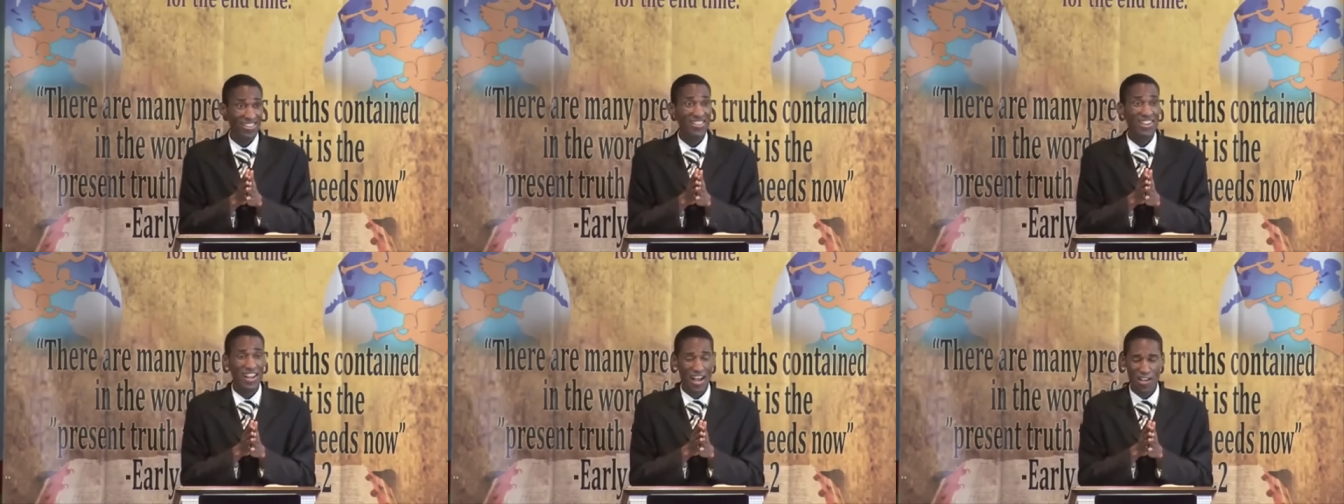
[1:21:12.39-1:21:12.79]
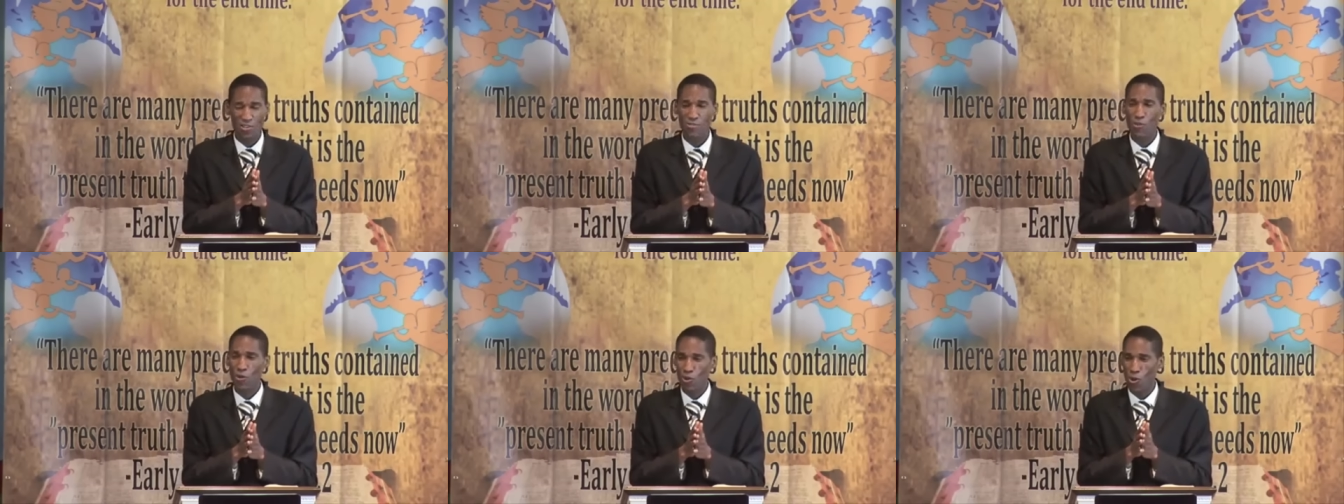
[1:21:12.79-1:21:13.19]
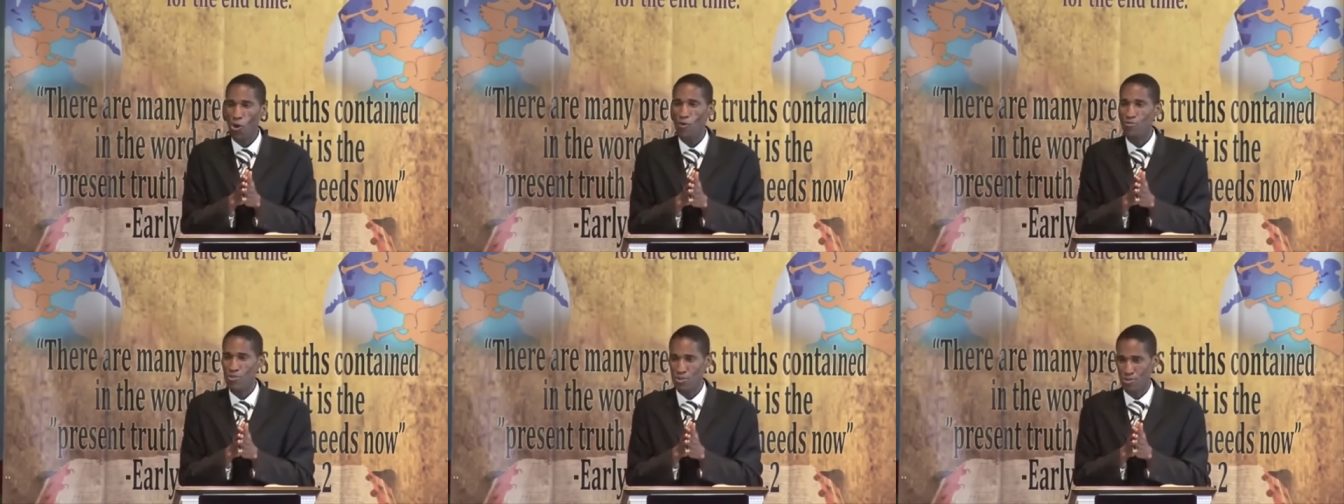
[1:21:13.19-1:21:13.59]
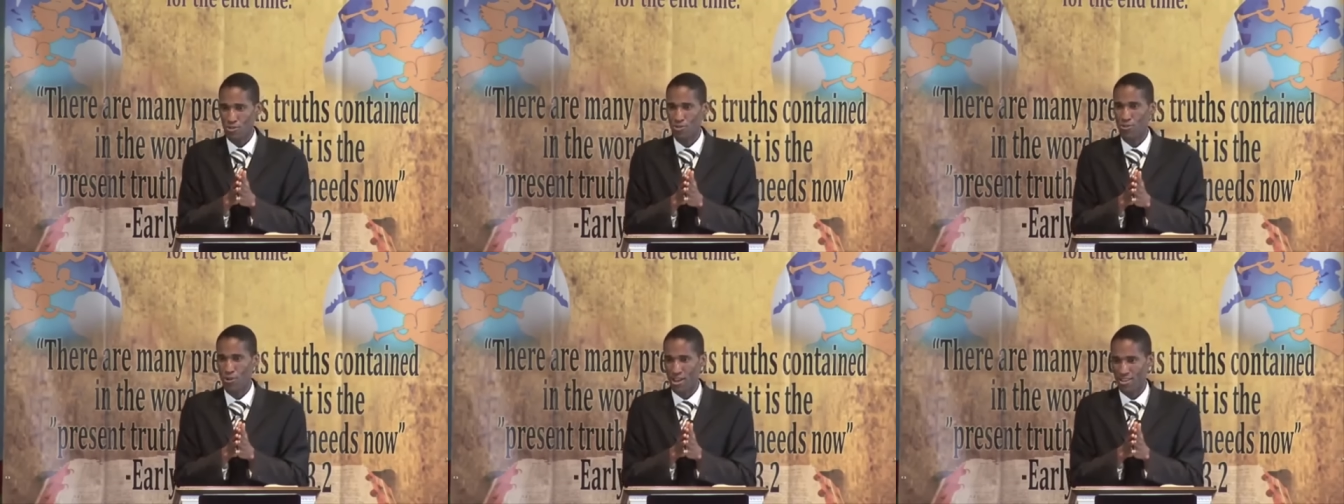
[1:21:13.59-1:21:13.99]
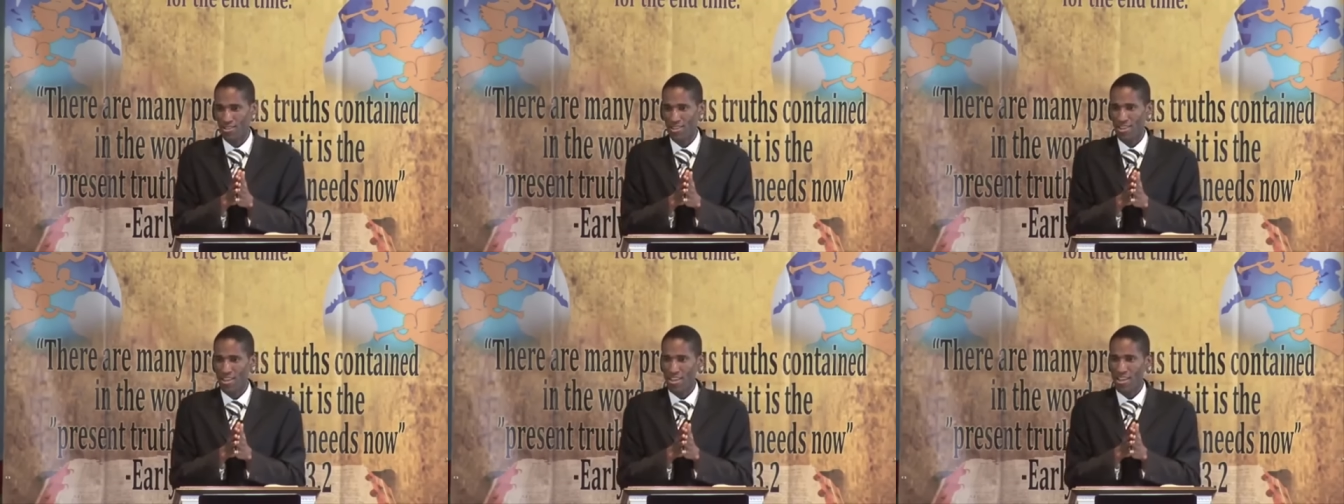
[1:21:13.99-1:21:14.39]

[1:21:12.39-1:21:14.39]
The gospel of Jesus Christ.